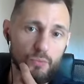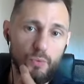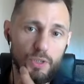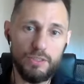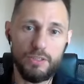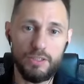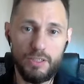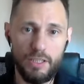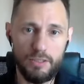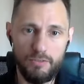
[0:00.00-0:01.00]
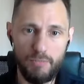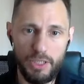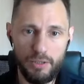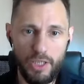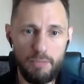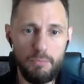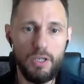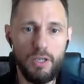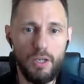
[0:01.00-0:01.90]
what's the status of my claim?